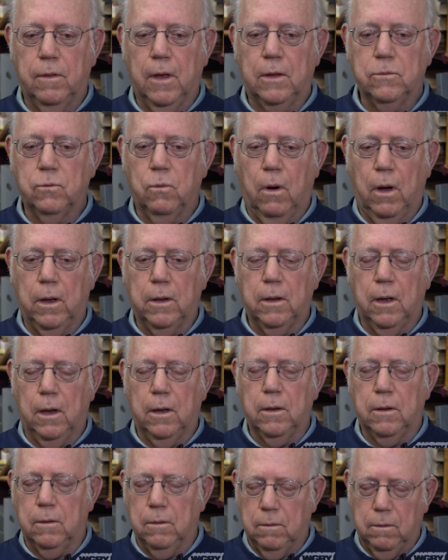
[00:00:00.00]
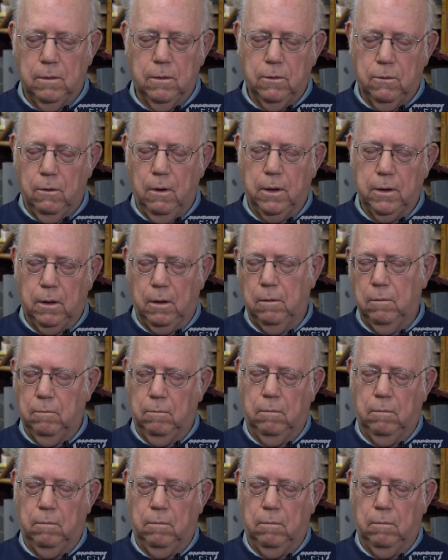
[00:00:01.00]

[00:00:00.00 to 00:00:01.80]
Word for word: that's why I try to